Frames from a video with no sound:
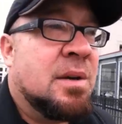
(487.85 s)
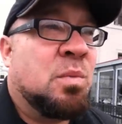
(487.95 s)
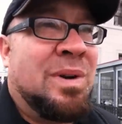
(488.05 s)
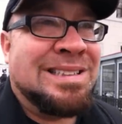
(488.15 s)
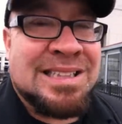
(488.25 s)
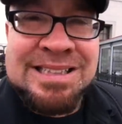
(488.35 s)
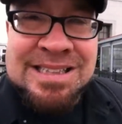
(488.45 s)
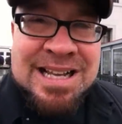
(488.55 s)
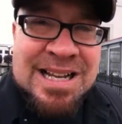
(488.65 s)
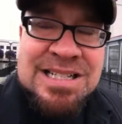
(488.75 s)
It was a
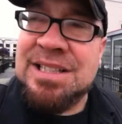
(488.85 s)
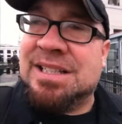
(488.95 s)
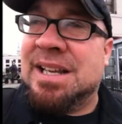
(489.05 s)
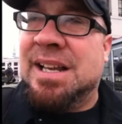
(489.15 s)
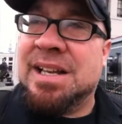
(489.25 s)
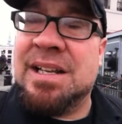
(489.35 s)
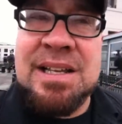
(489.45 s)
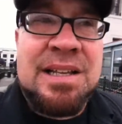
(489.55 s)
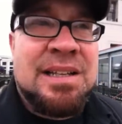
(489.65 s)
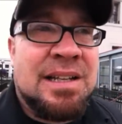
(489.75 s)
19,
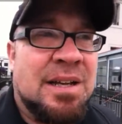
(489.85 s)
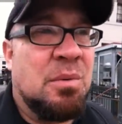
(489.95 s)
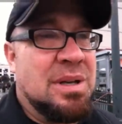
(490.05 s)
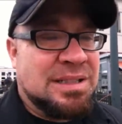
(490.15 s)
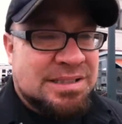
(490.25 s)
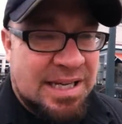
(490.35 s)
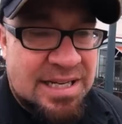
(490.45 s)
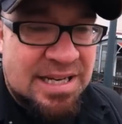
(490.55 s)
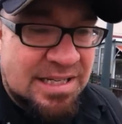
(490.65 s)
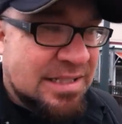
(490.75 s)
I want to say
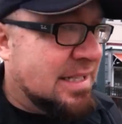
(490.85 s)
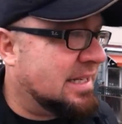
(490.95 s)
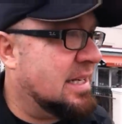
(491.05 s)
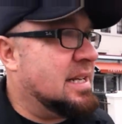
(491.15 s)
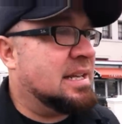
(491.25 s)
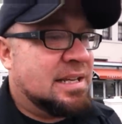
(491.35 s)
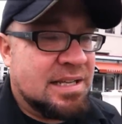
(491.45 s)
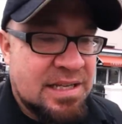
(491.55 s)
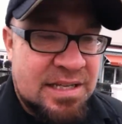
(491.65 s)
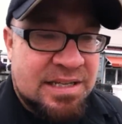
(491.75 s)
a
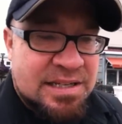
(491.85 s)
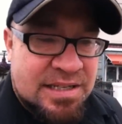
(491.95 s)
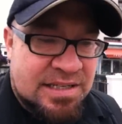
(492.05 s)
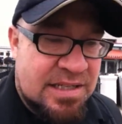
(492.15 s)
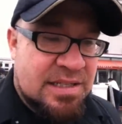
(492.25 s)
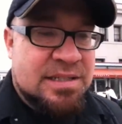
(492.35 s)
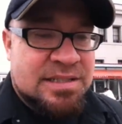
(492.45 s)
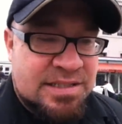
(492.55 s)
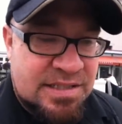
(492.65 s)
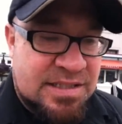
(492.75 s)

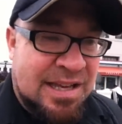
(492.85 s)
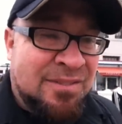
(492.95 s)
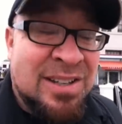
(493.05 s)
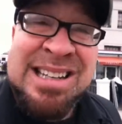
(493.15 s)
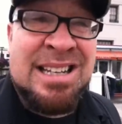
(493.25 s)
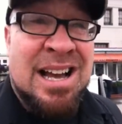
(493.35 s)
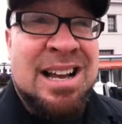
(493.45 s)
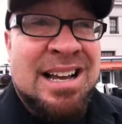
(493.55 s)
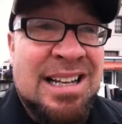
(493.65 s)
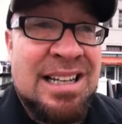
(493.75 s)

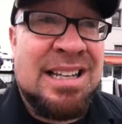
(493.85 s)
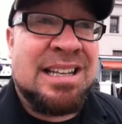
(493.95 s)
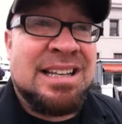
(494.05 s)
1979